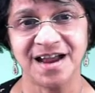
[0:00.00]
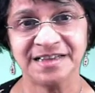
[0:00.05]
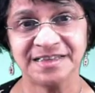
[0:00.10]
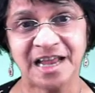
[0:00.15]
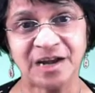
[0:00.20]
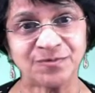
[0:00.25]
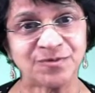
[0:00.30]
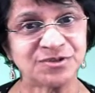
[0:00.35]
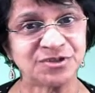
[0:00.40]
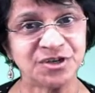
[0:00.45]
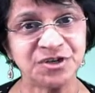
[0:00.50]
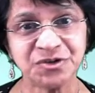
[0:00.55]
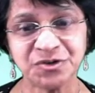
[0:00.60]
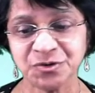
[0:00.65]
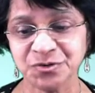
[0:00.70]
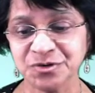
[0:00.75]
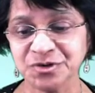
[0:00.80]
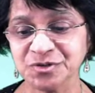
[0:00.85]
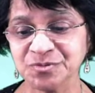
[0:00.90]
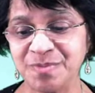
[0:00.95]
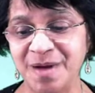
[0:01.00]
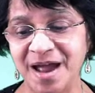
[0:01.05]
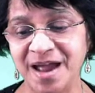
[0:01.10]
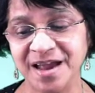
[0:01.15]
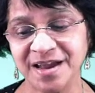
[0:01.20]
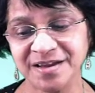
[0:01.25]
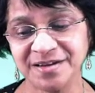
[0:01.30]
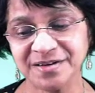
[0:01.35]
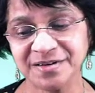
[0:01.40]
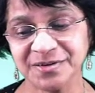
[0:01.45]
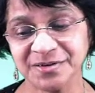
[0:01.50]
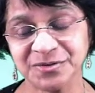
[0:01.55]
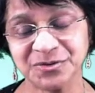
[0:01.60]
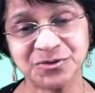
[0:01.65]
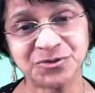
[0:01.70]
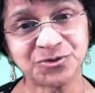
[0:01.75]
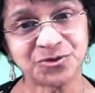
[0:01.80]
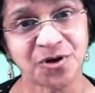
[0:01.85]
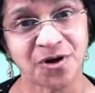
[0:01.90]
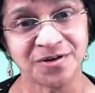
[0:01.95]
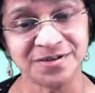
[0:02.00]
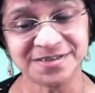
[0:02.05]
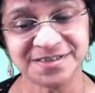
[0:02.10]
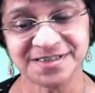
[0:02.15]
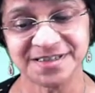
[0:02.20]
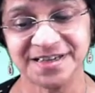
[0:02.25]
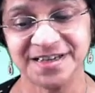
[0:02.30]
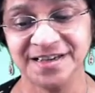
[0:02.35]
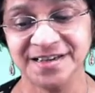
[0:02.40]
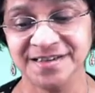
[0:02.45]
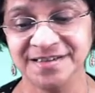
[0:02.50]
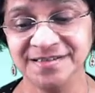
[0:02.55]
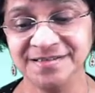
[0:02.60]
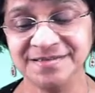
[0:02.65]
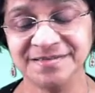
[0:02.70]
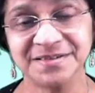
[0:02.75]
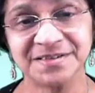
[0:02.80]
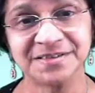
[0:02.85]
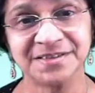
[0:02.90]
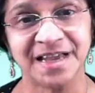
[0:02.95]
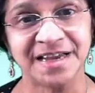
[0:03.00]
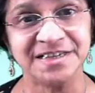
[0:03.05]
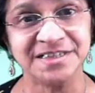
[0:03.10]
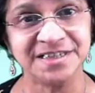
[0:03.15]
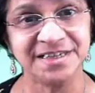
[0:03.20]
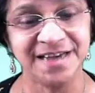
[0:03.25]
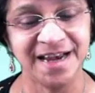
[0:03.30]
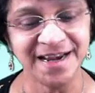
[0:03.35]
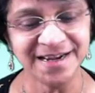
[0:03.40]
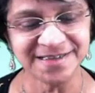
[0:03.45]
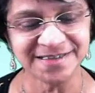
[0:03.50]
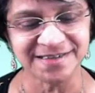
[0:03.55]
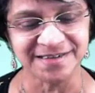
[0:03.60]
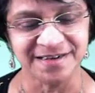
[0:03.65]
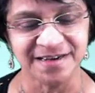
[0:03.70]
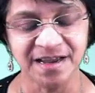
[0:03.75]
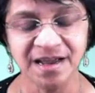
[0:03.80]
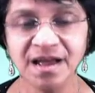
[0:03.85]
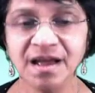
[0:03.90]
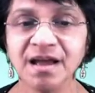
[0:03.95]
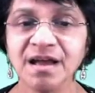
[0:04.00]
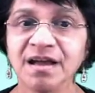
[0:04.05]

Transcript: and that was introduced by Trost in 1980.